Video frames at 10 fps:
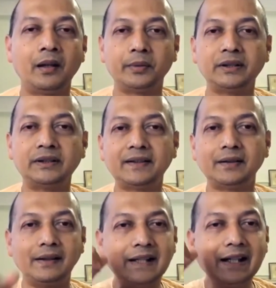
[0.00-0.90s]
But this
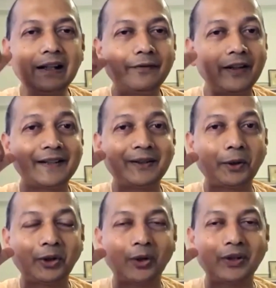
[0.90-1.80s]
real face
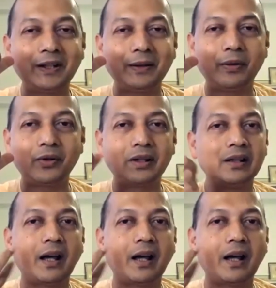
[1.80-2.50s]
you're talking about,